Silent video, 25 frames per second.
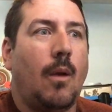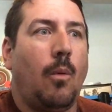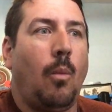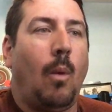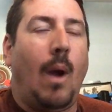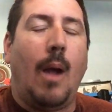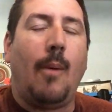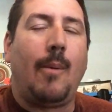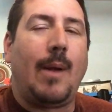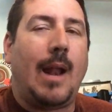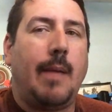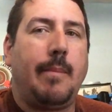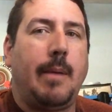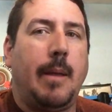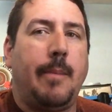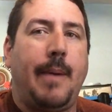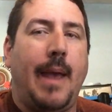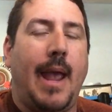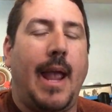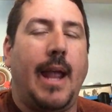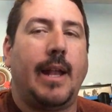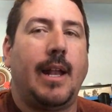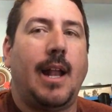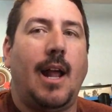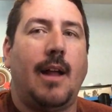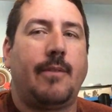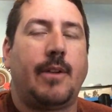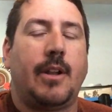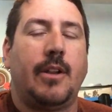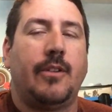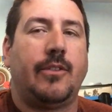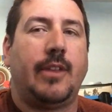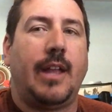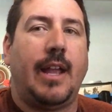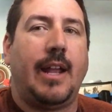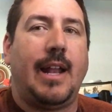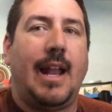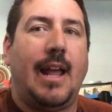Why would I be paying not to
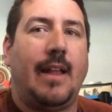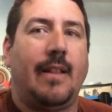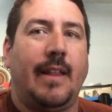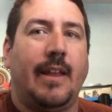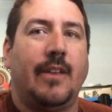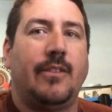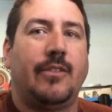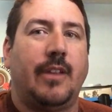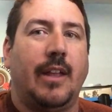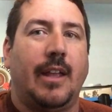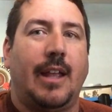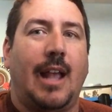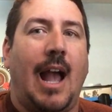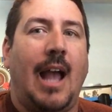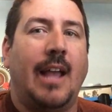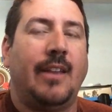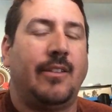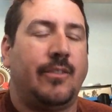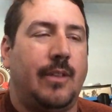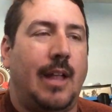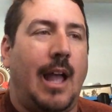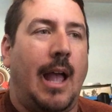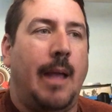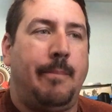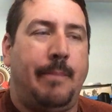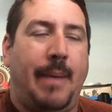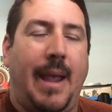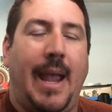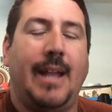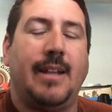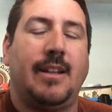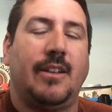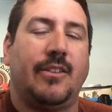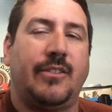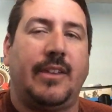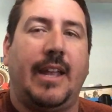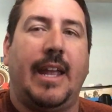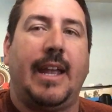stay in that listing? I
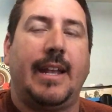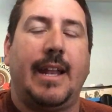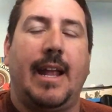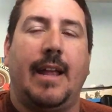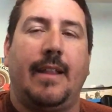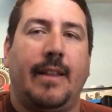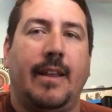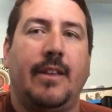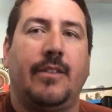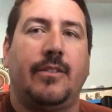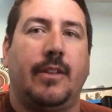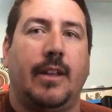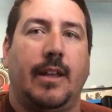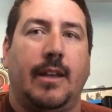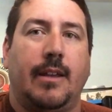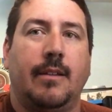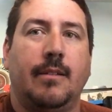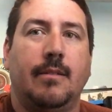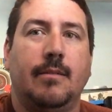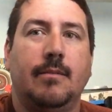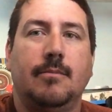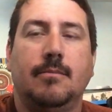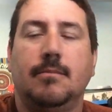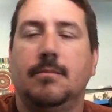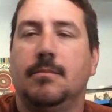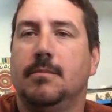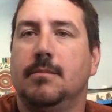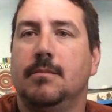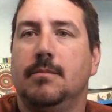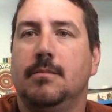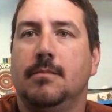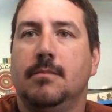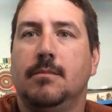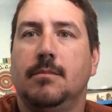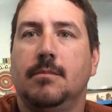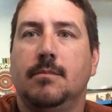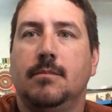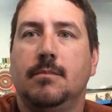paid to stay in that listing.
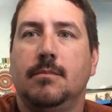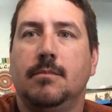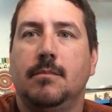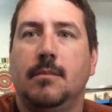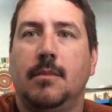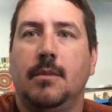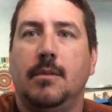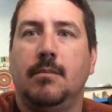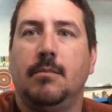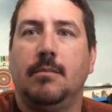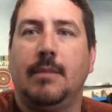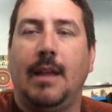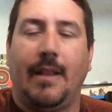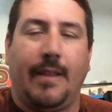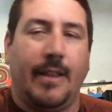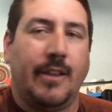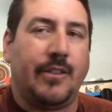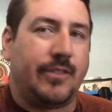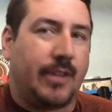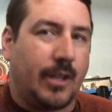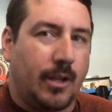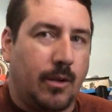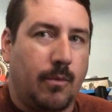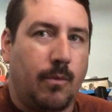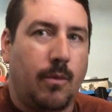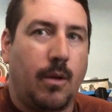That listing.